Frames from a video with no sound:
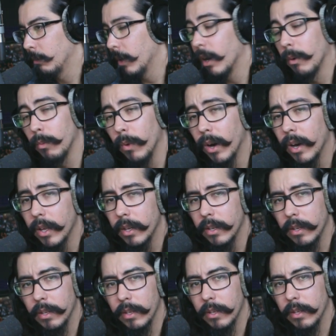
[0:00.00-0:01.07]
Well,
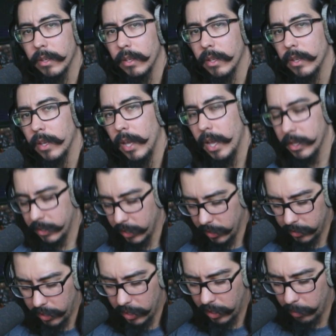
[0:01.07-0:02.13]
one, it
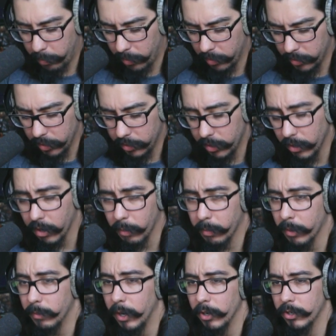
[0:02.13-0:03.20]
says that that person took a
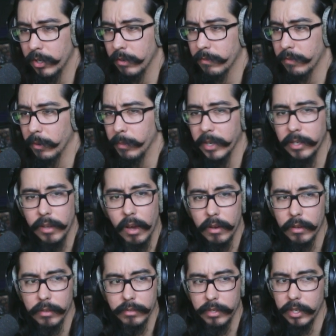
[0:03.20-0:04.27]
promotion from
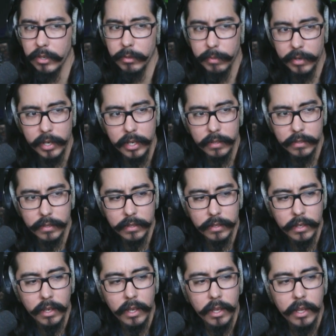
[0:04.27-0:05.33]
McDonald's and Uber Eats.